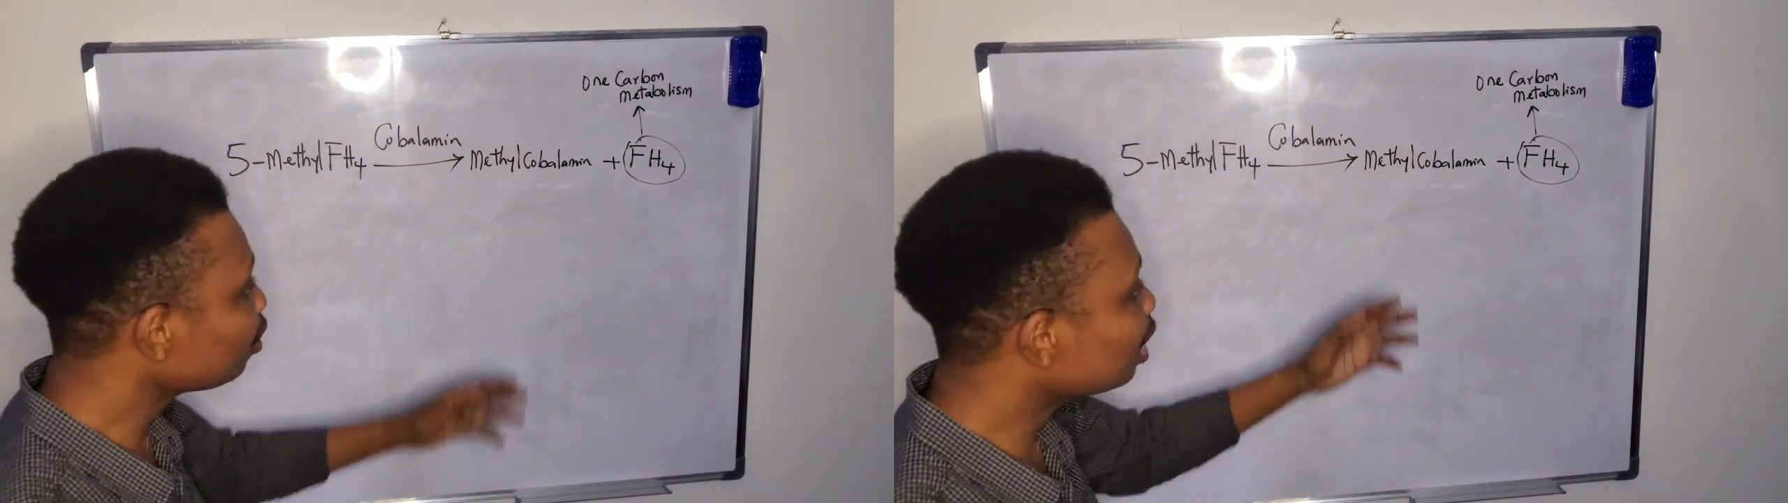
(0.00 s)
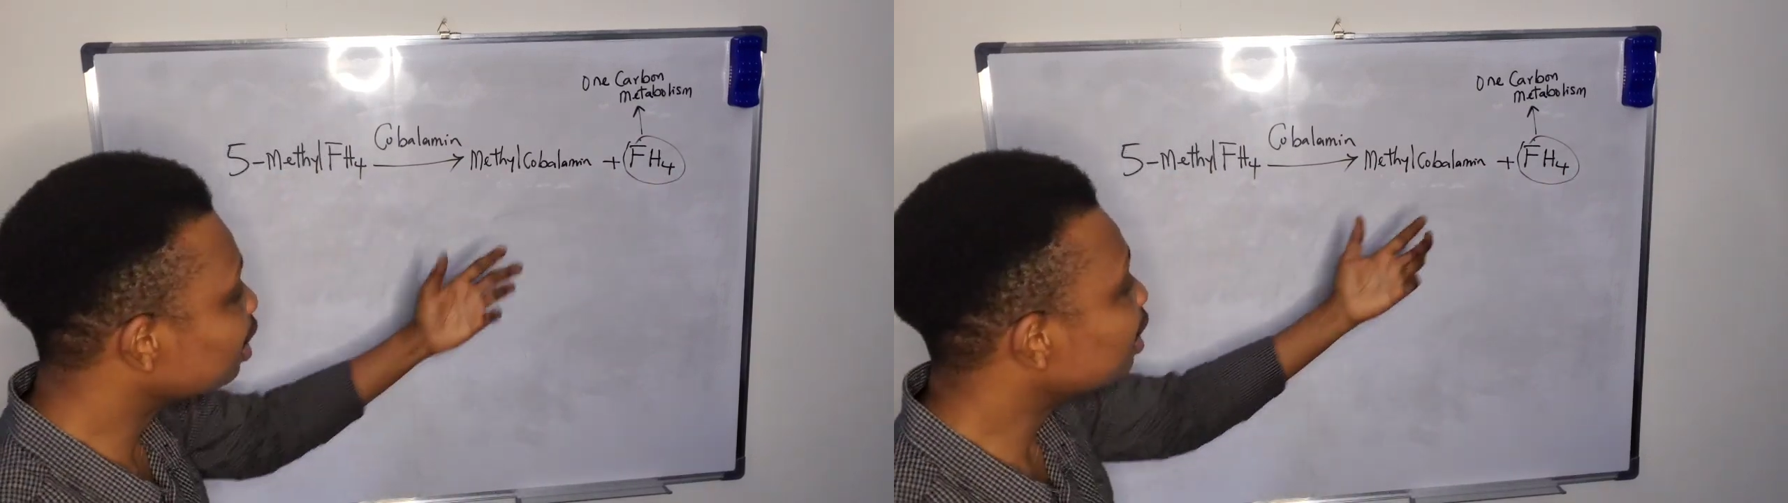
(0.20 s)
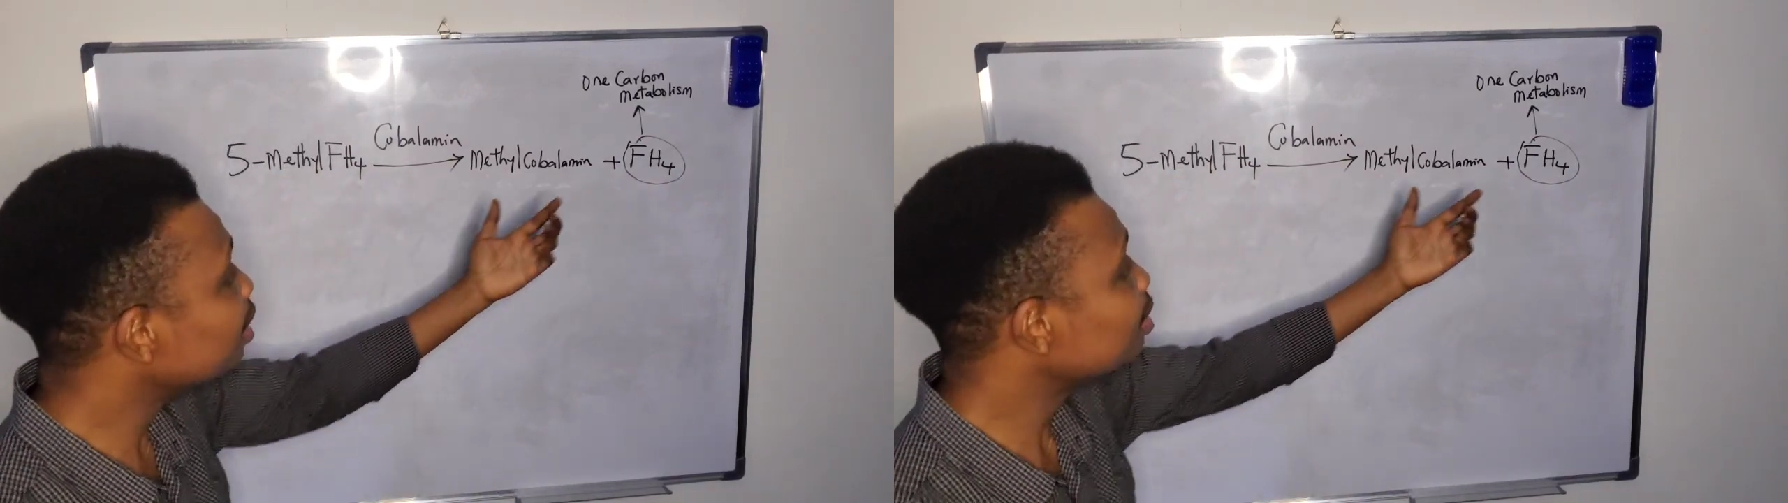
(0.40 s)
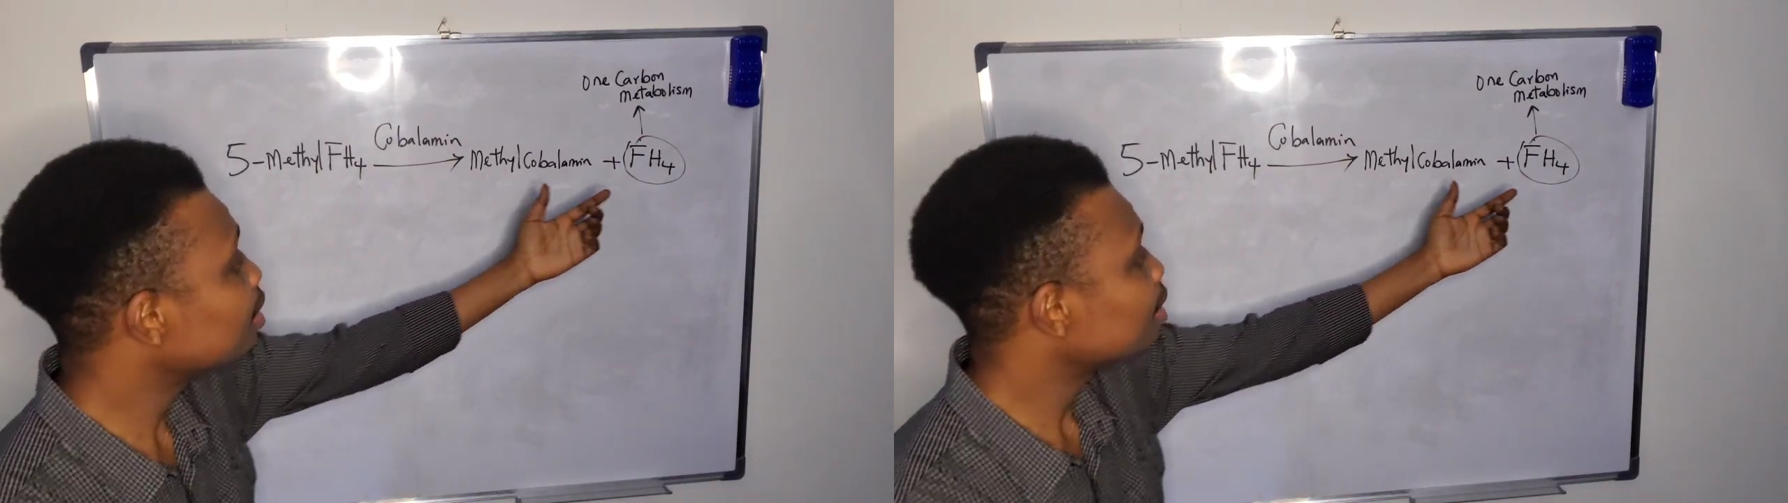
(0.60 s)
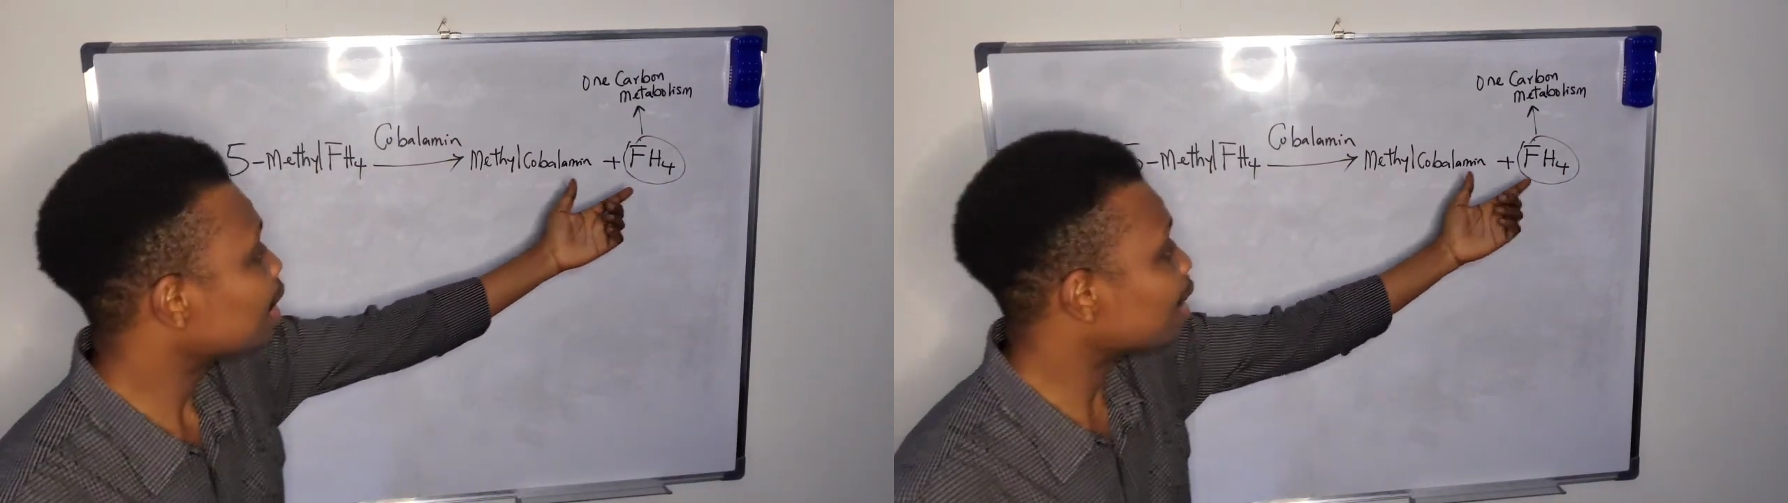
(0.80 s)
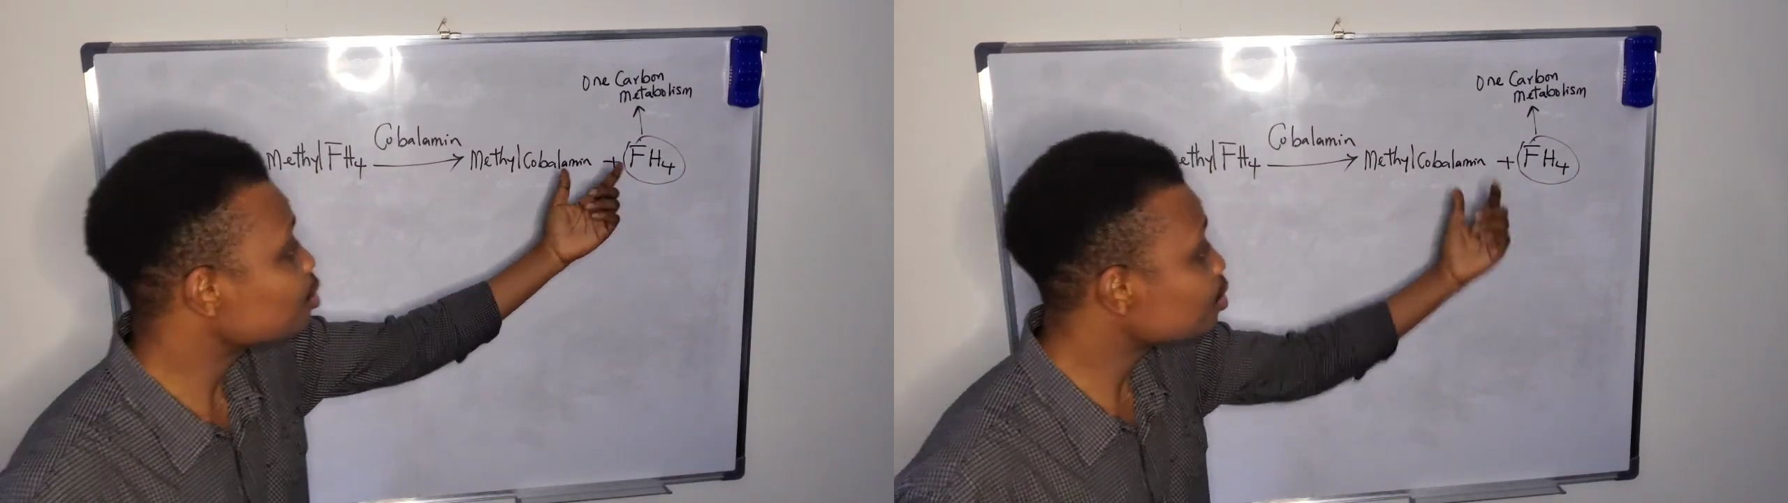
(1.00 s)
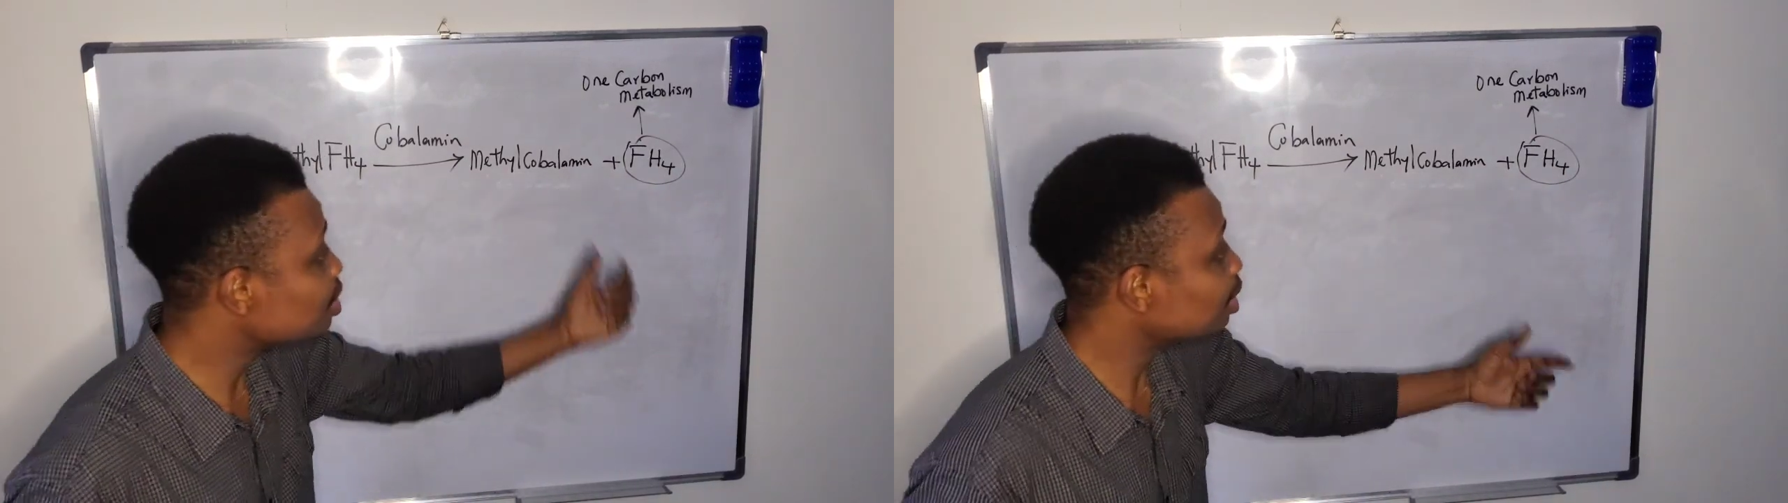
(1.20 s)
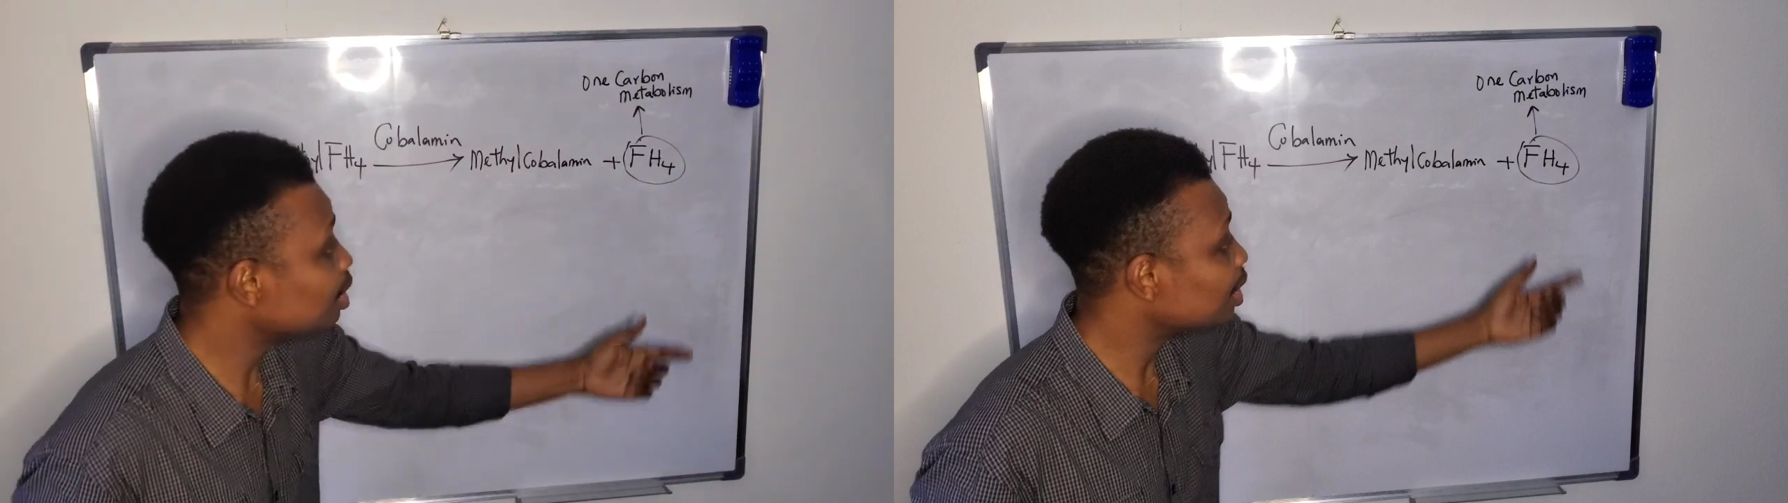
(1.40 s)
And then I also
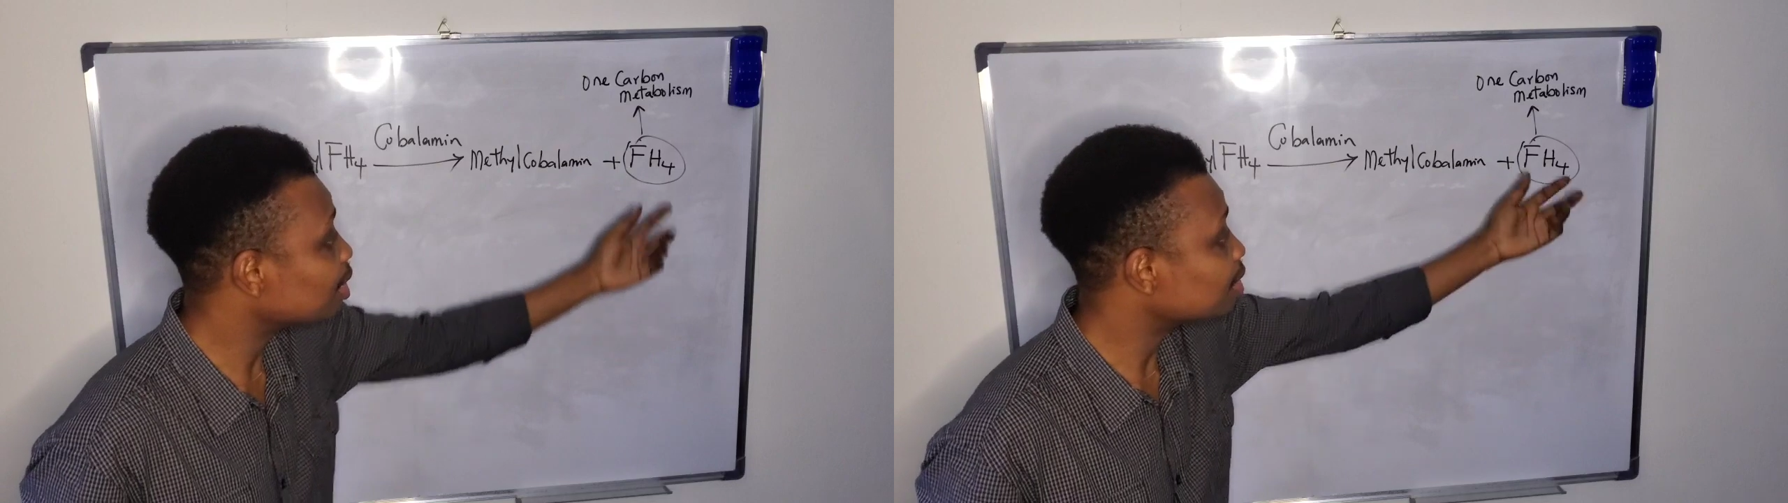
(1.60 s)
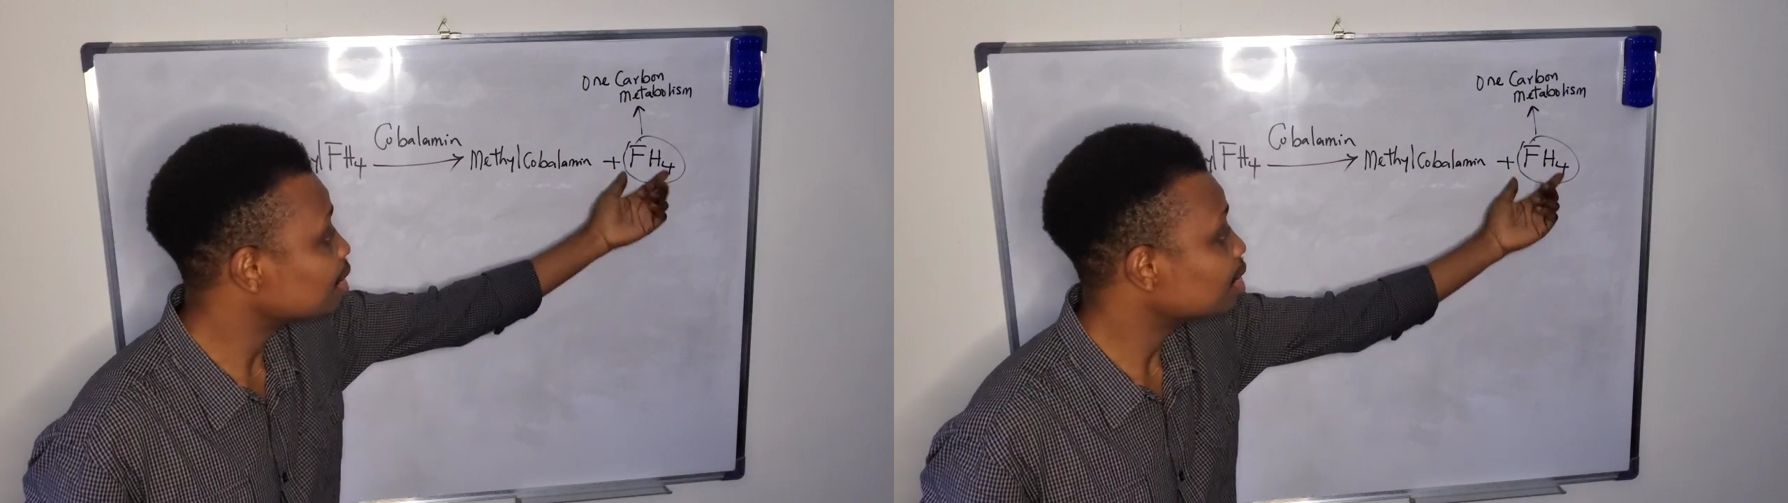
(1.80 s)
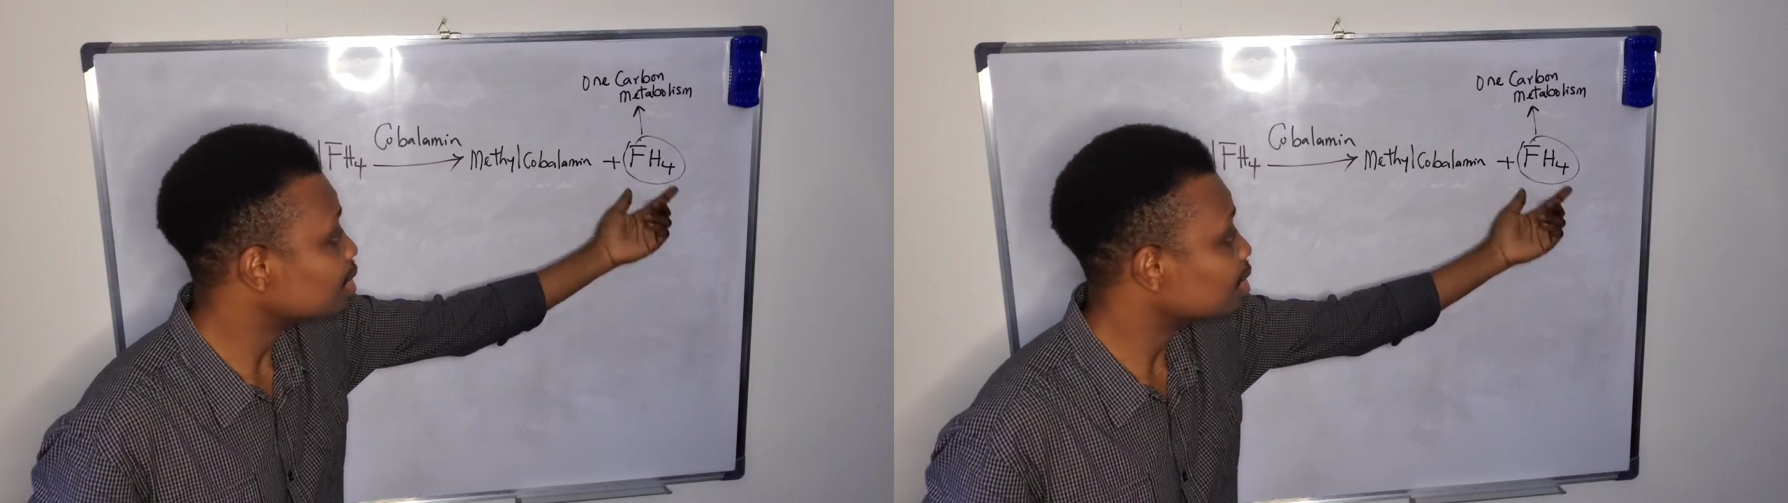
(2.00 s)
stated that